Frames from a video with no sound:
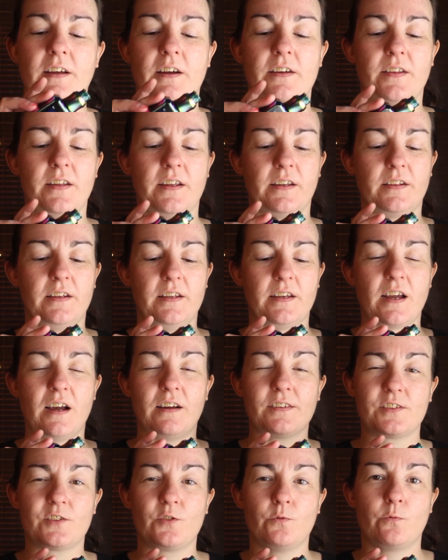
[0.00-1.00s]
I think the
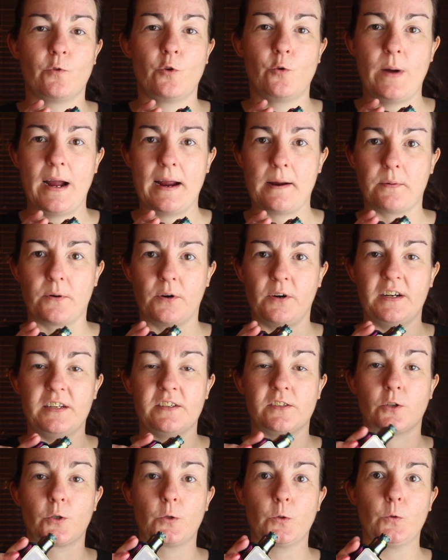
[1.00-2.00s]
custom wallpaper
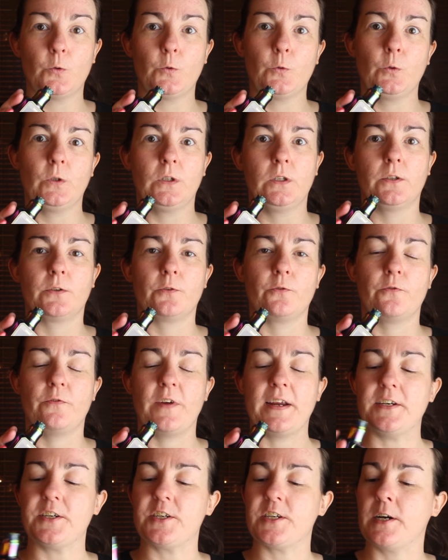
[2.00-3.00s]
is a cool little
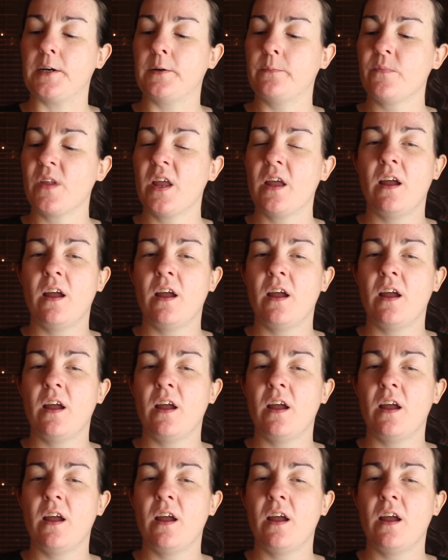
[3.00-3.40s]
feature.